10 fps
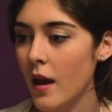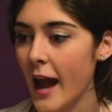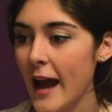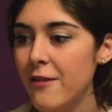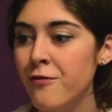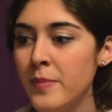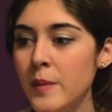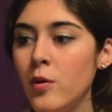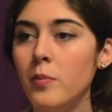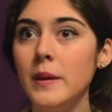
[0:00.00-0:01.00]
have
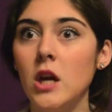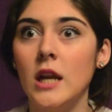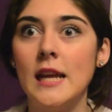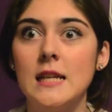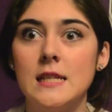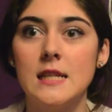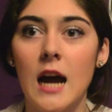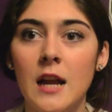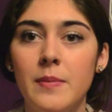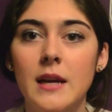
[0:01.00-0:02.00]
people be on his
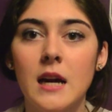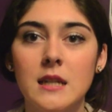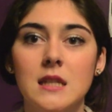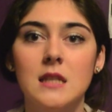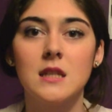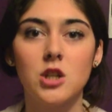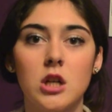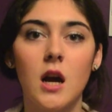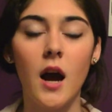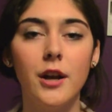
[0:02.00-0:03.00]
side because he's such a
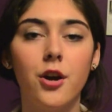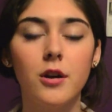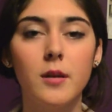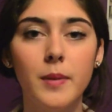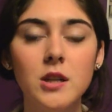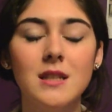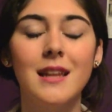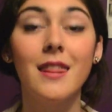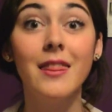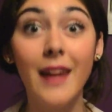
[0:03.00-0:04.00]
kind-hearted person,
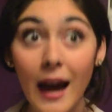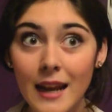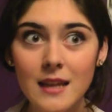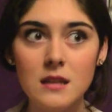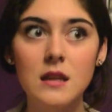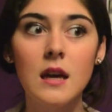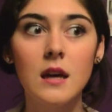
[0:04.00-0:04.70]
like, that is